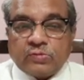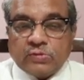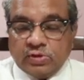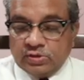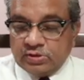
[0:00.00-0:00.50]

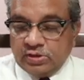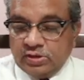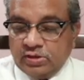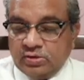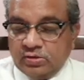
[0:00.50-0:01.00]
this
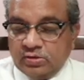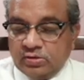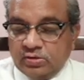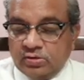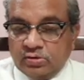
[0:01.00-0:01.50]
t
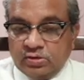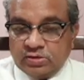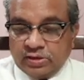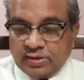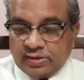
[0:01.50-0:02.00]
is
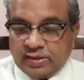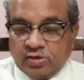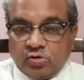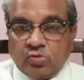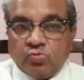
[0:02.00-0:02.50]
greater than
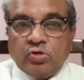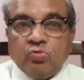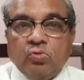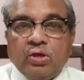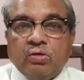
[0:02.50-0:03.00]
or equal to
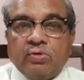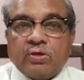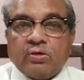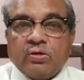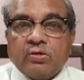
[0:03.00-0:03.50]
1 hour.
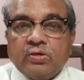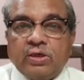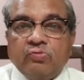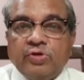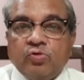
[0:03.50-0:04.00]

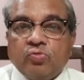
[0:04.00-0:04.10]
That way.